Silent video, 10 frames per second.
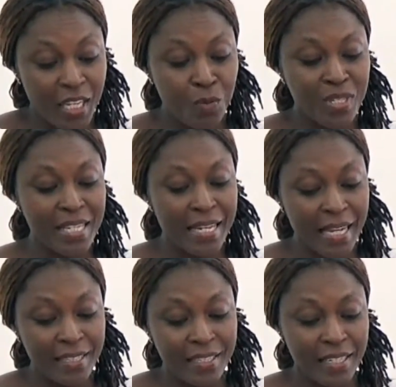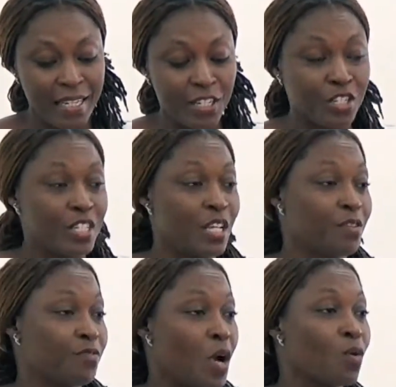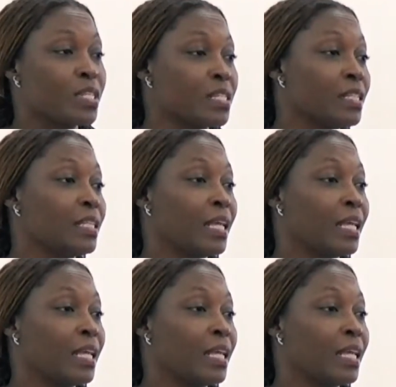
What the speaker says: he was elected to the Legislative Council